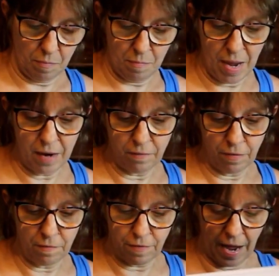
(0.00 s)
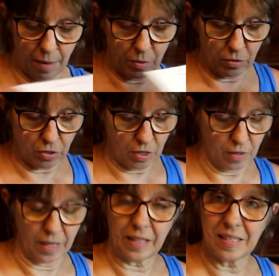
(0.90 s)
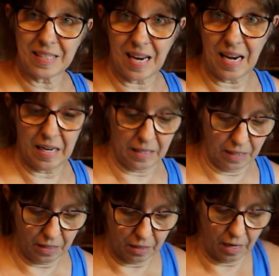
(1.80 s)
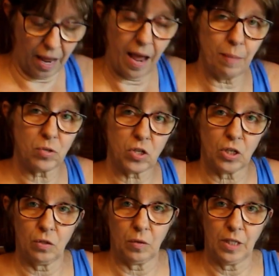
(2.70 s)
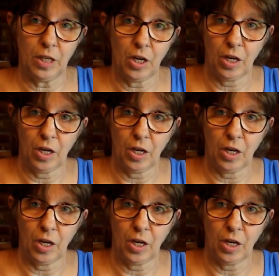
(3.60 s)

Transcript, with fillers: made from fibers that contain absolutely